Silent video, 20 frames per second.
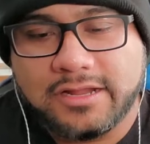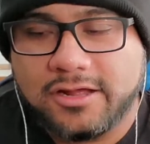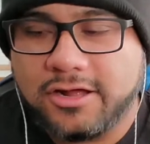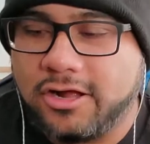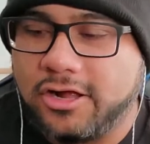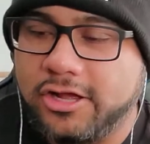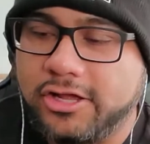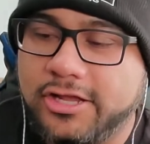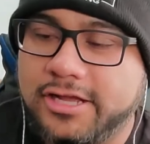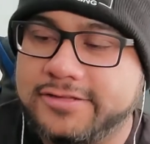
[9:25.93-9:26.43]

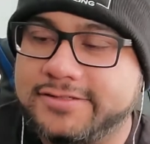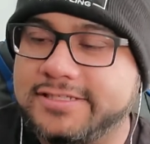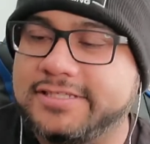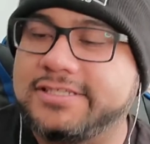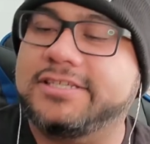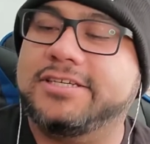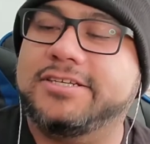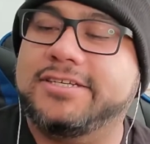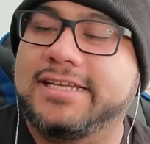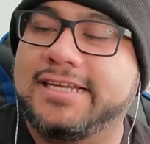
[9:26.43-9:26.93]
All you have to
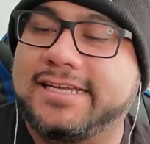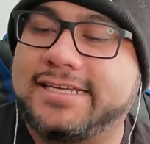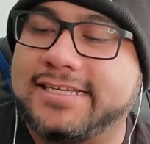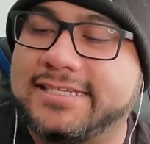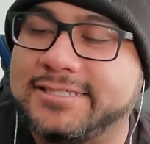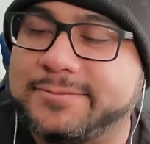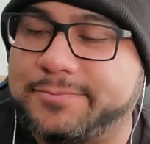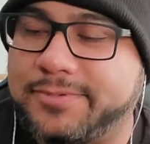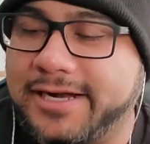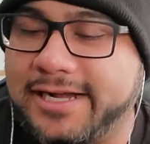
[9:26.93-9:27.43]
do, Nick,
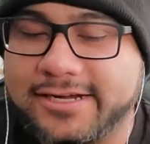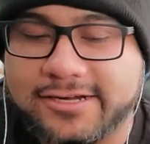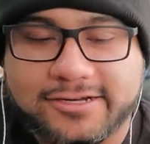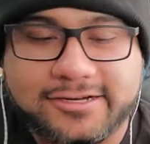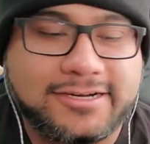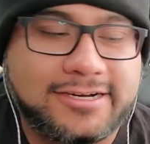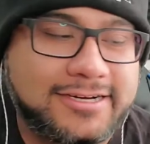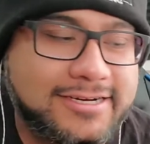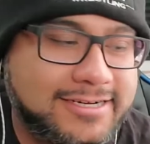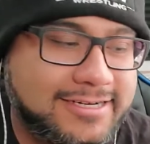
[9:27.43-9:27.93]
is break
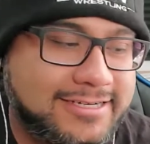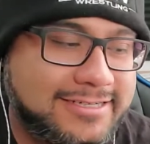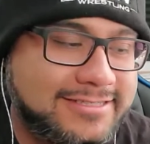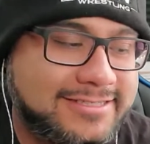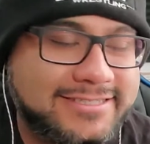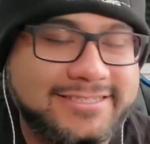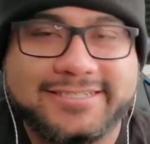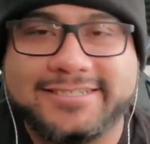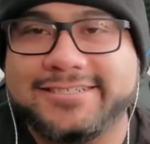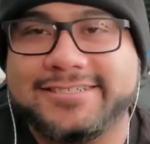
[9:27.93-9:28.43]
her heart.
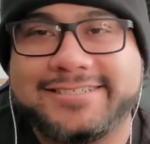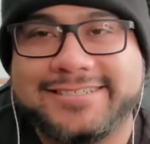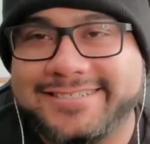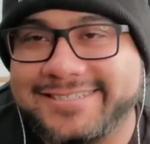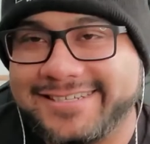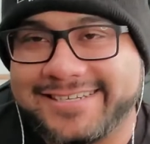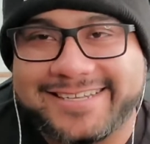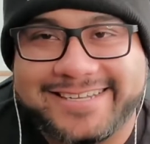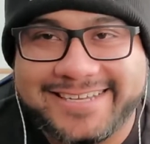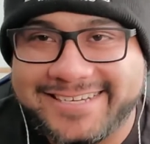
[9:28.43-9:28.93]

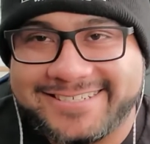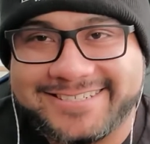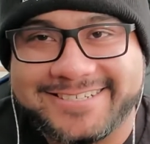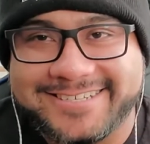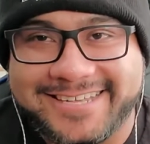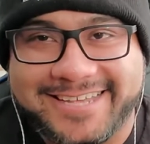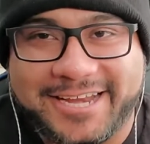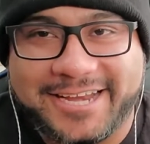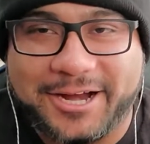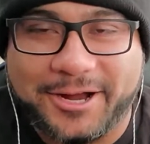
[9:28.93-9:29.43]
She's a kid.
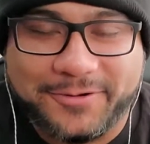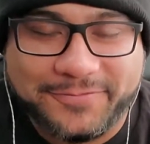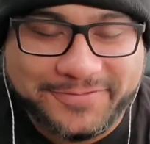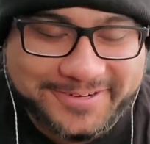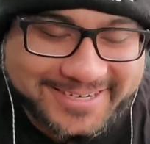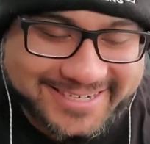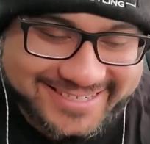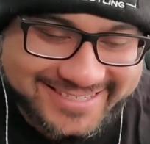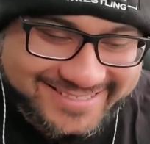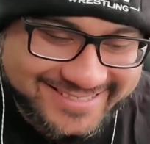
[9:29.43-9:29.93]
She'll get
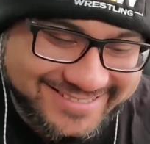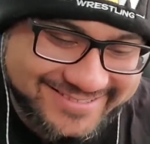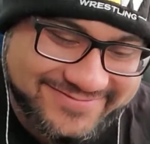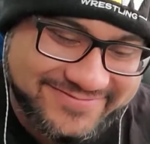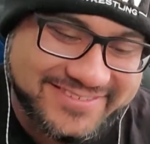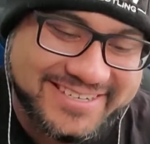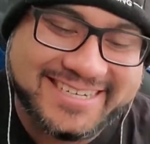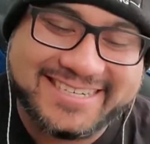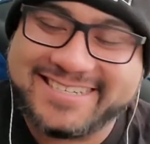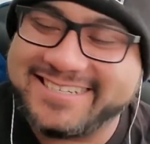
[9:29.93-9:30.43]
over it.
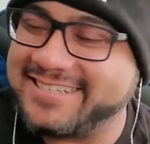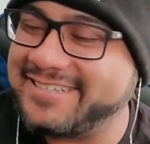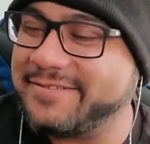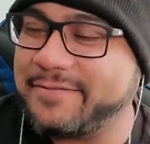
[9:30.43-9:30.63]
Fuck.